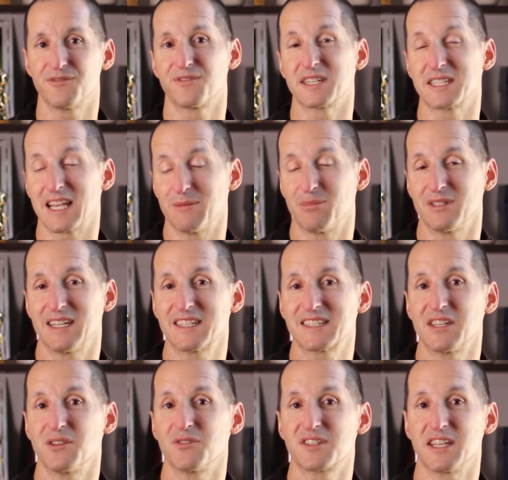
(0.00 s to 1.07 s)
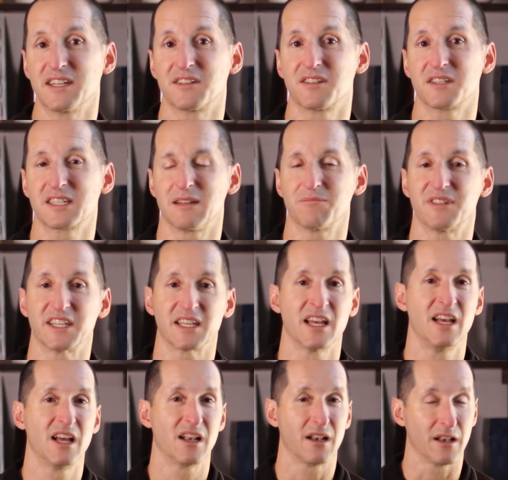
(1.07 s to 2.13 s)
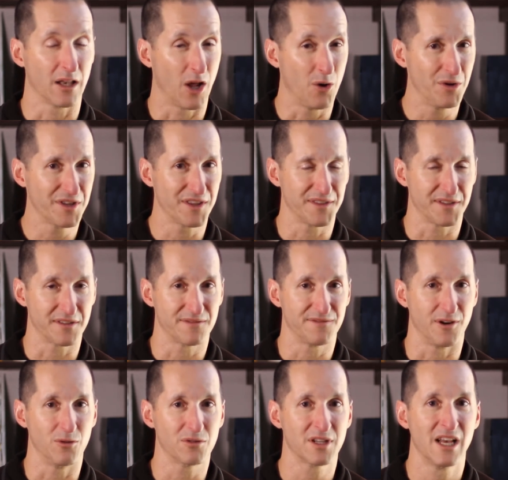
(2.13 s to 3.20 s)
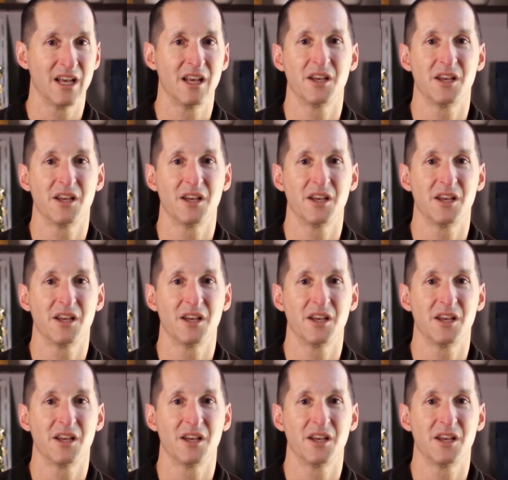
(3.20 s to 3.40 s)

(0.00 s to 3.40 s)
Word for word: for example, let's say you set it to something lower than the default,